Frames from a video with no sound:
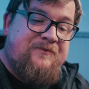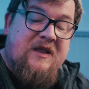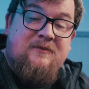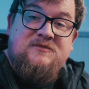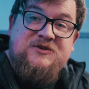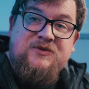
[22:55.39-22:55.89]

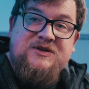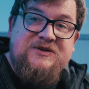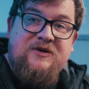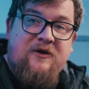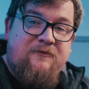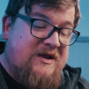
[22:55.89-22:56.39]
I'm talking to a
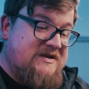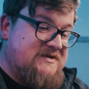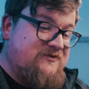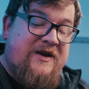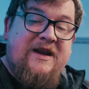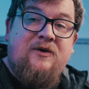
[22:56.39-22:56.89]
lot of places
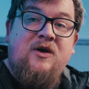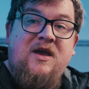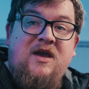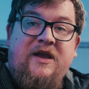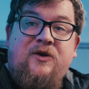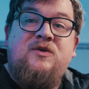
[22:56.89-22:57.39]
right now
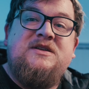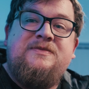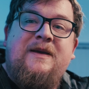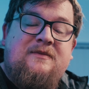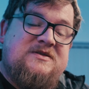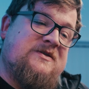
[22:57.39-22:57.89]
in order to
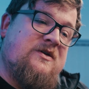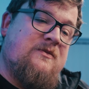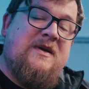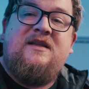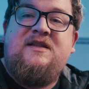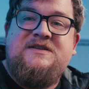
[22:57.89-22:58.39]
be able to
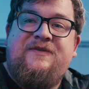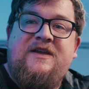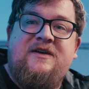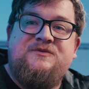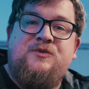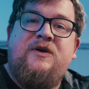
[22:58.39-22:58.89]
make these
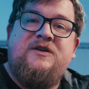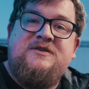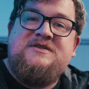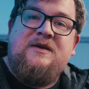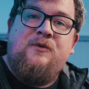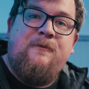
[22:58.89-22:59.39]
videos more
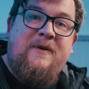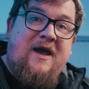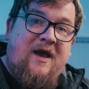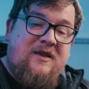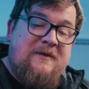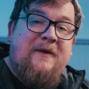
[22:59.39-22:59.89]
interesting, more
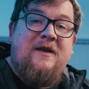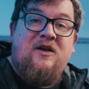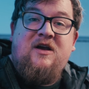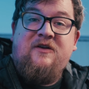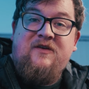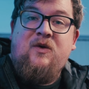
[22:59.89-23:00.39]
better, depending on
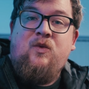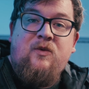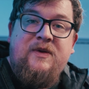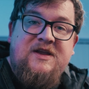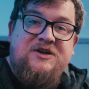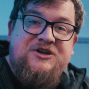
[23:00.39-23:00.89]
kind of like what
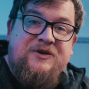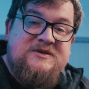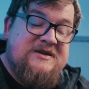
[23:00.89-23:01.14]
we can shoot.